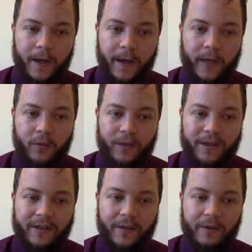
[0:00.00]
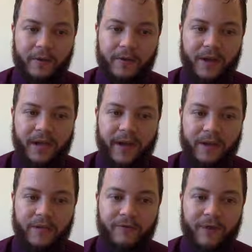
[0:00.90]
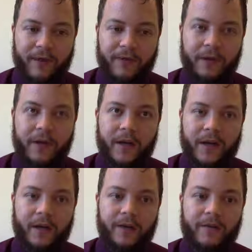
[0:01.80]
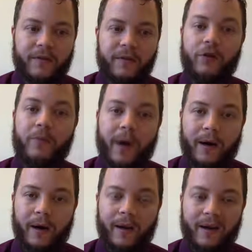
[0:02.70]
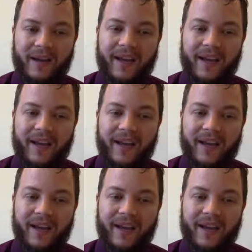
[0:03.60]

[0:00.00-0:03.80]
and what that tells me is the class of vector is numeric,